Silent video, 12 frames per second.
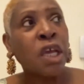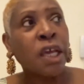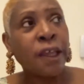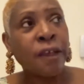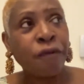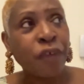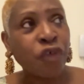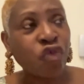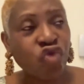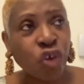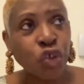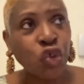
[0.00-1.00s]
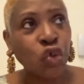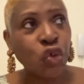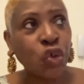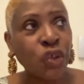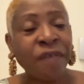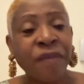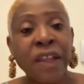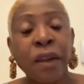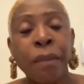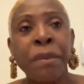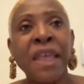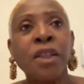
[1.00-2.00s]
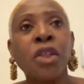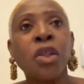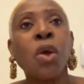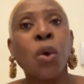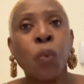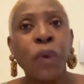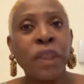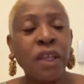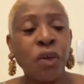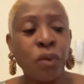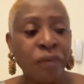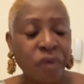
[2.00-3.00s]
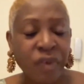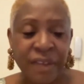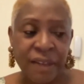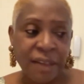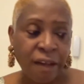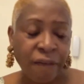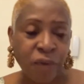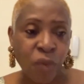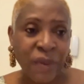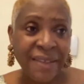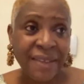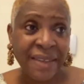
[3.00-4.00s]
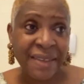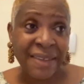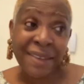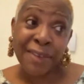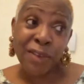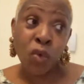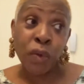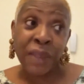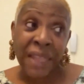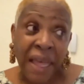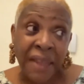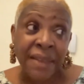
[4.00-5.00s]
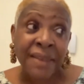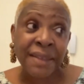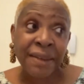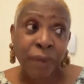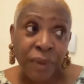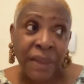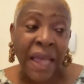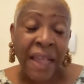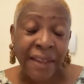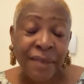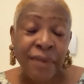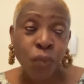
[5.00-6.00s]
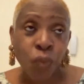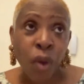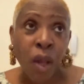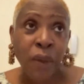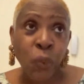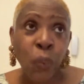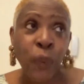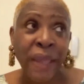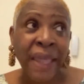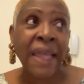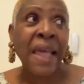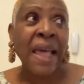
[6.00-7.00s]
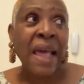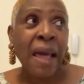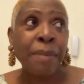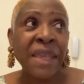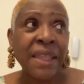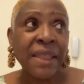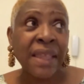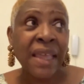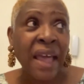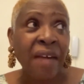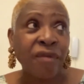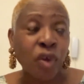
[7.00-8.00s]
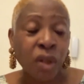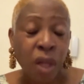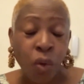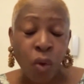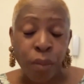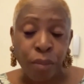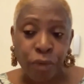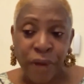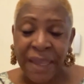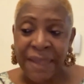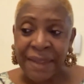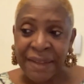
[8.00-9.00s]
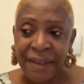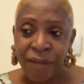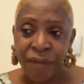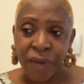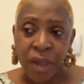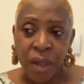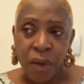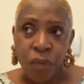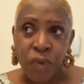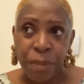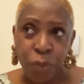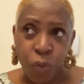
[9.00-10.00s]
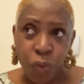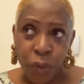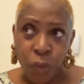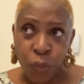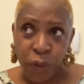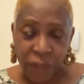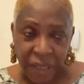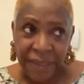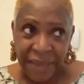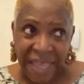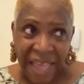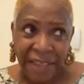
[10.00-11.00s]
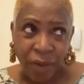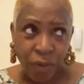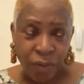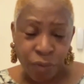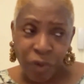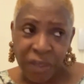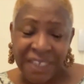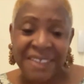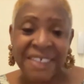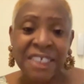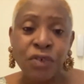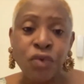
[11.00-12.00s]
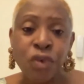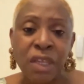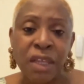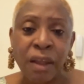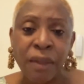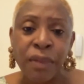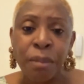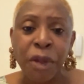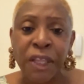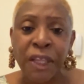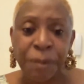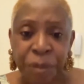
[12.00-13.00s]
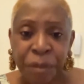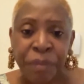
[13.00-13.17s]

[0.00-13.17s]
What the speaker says: infrastructure development with the University of the West Indies. So that's one way. I mean, they have done a comprehensive report where they kind of really zeroed in on the money.